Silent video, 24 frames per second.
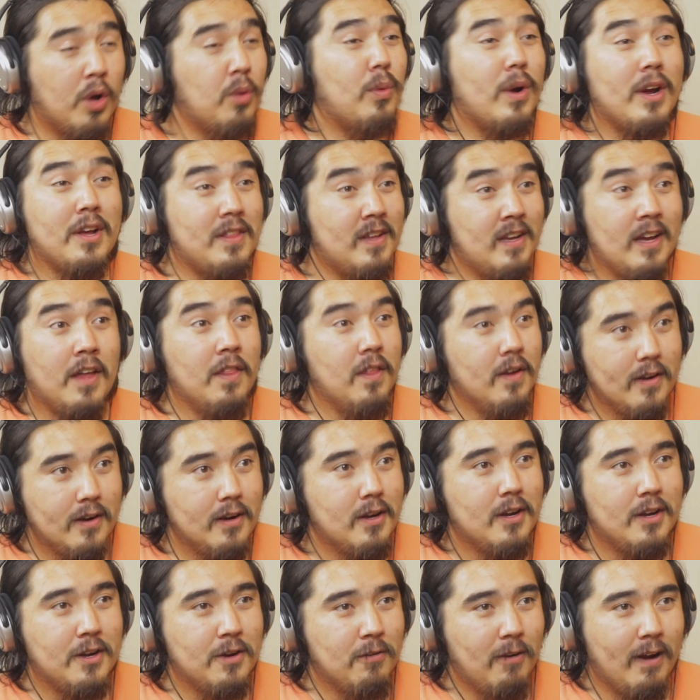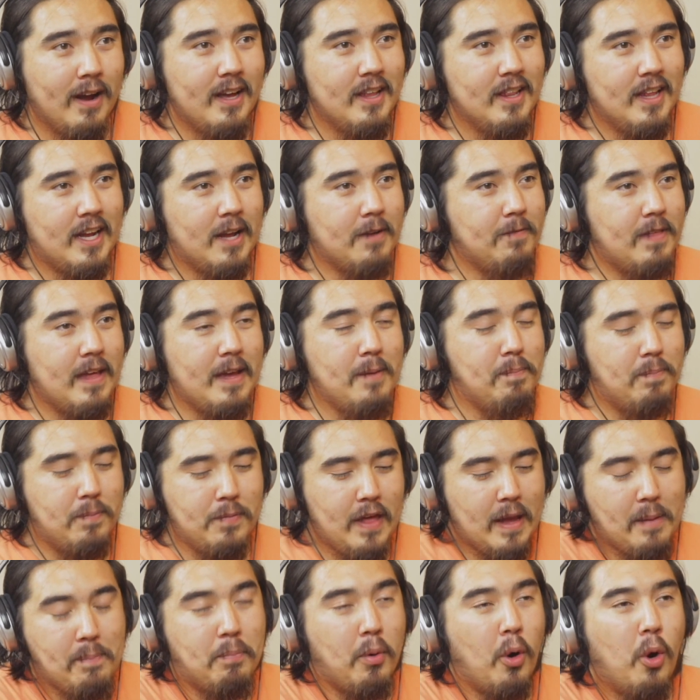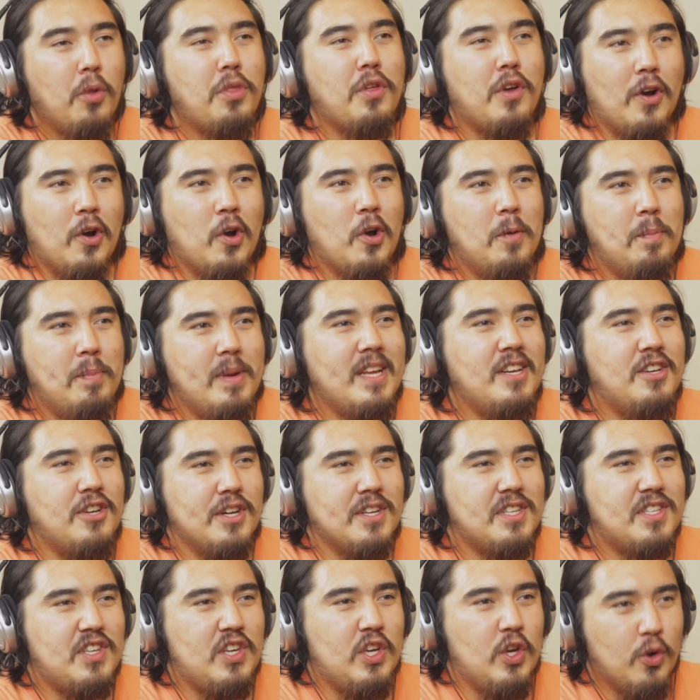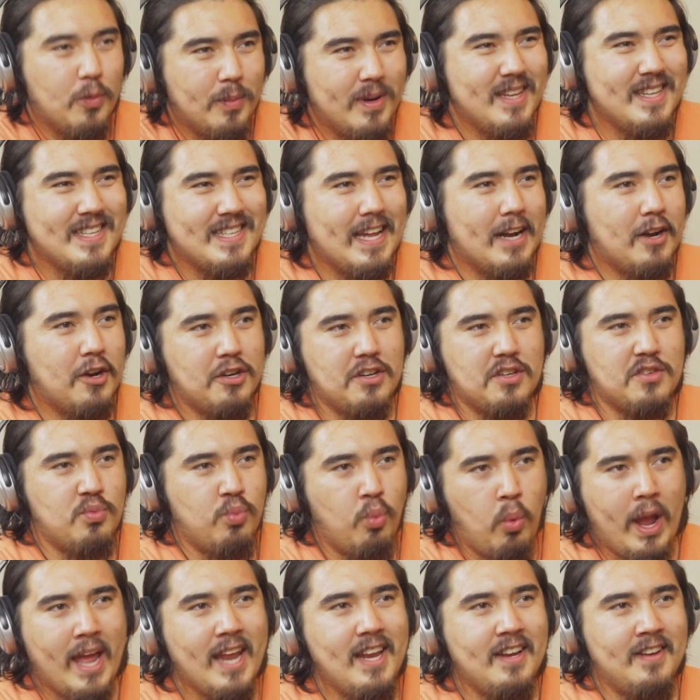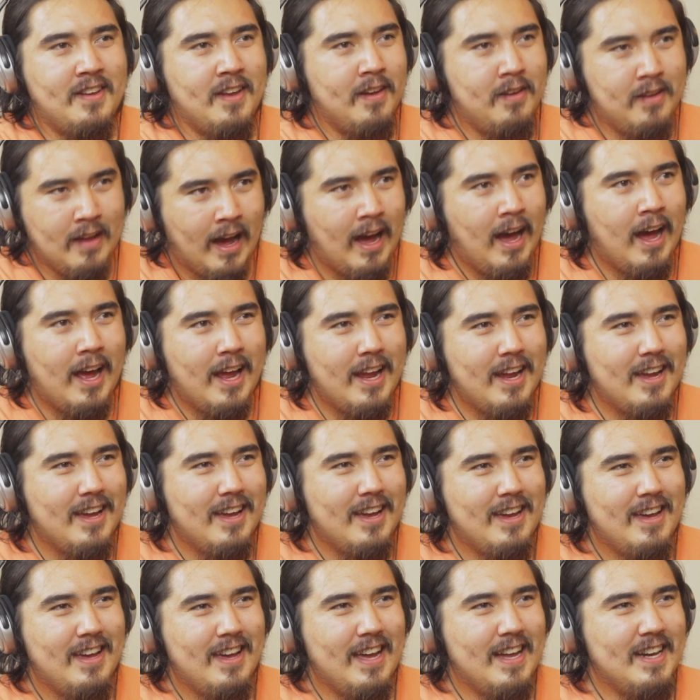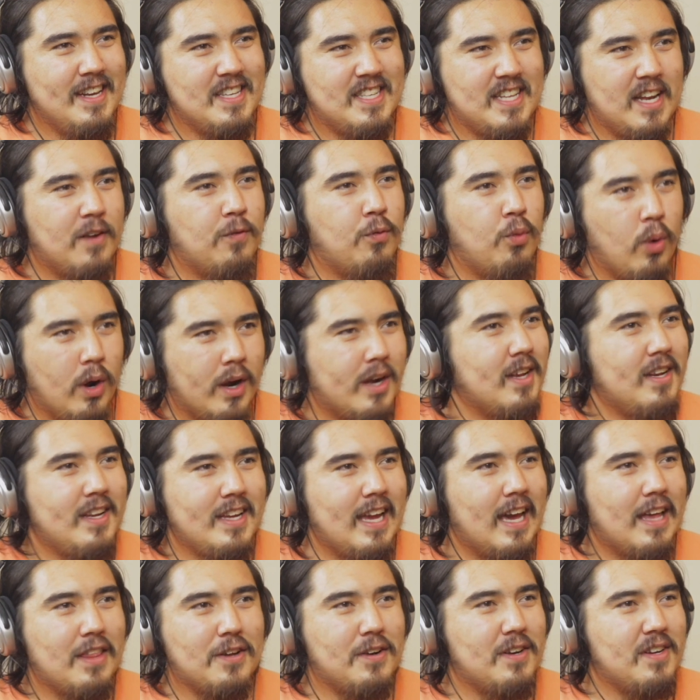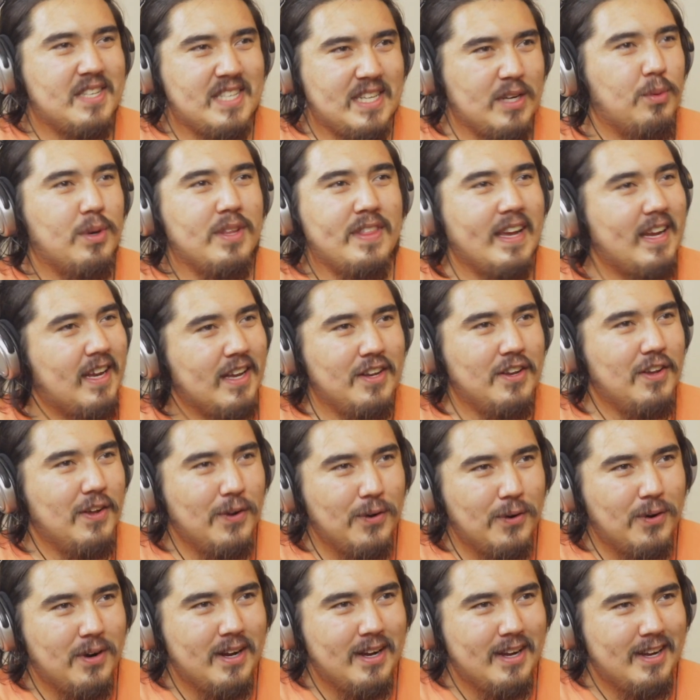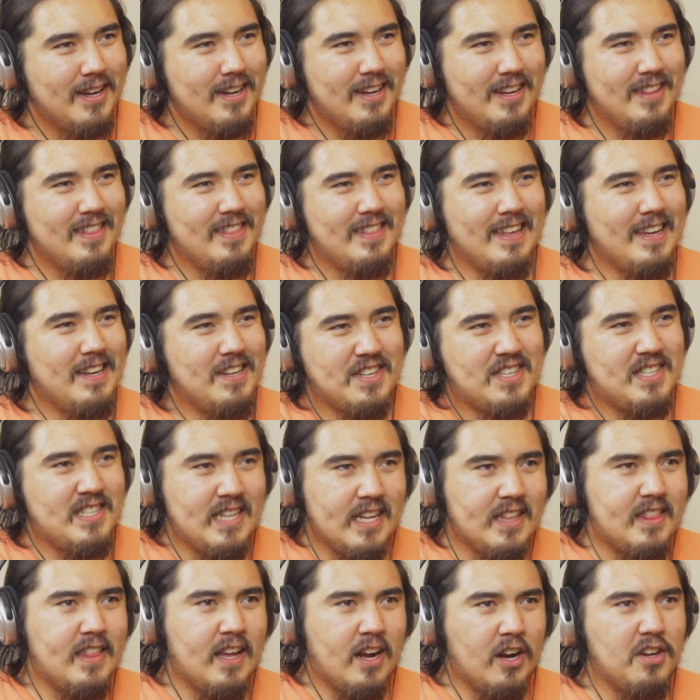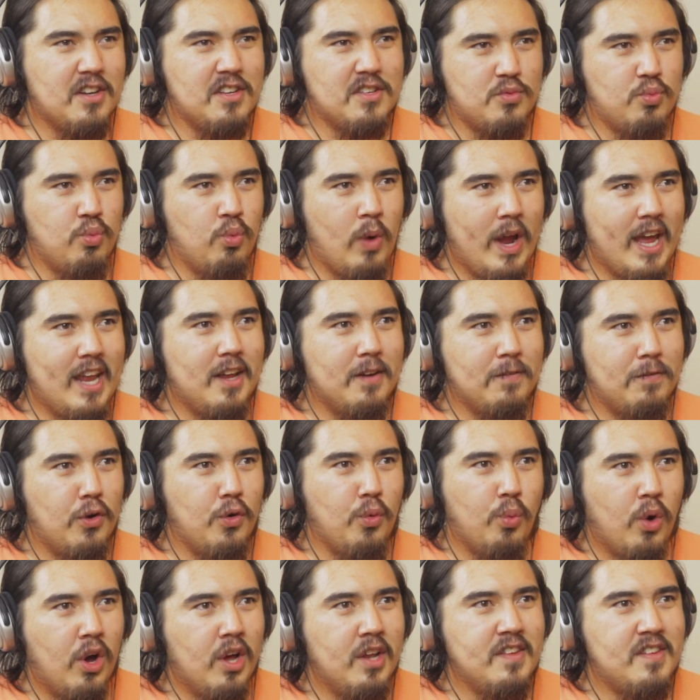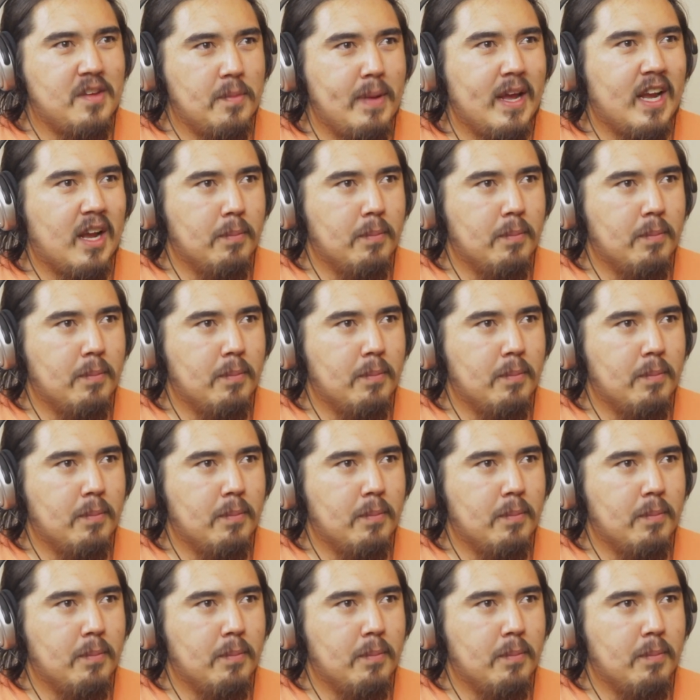the other. Right? Like if they both could be just humans that are just waiting to die, and instead of working together to see what they can do, they just sit there just waiting for one to make a